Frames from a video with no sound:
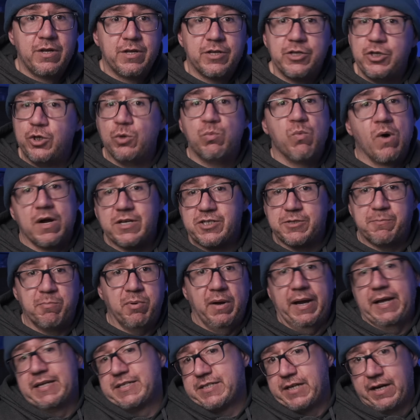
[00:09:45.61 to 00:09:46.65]
You want to
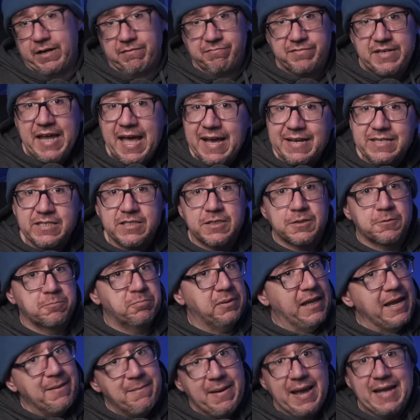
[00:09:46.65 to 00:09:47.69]
bring a ton of decks,
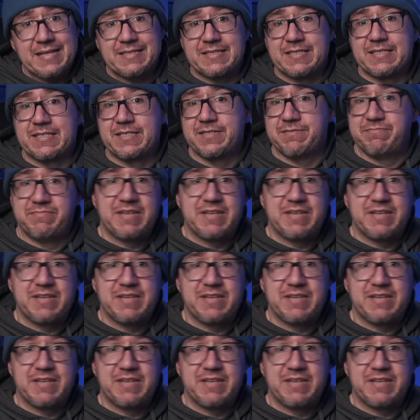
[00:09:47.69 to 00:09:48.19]
playmats,